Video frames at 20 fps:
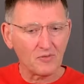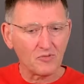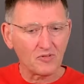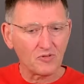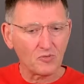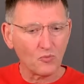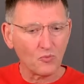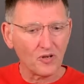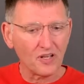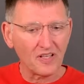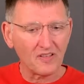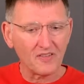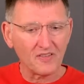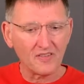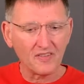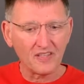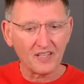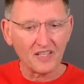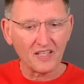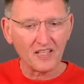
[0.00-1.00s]
with
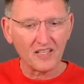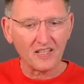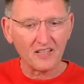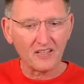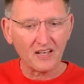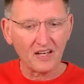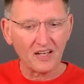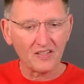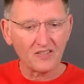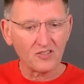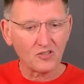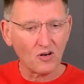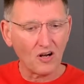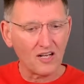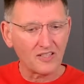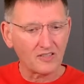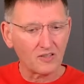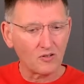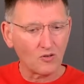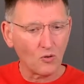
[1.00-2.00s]
the
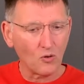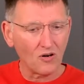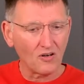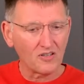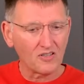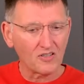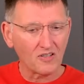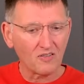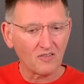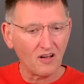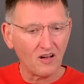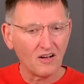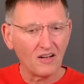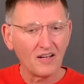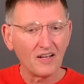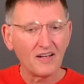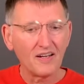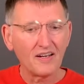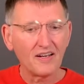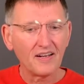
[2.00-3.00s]
Strong's Concordance along,
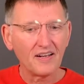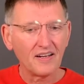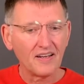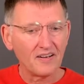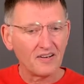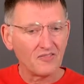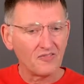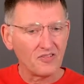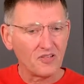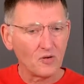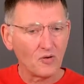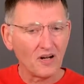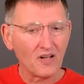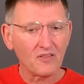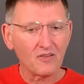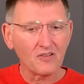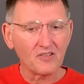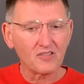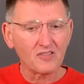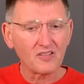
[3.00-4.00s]
and a few
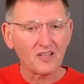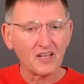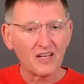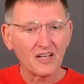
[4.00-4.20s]
others.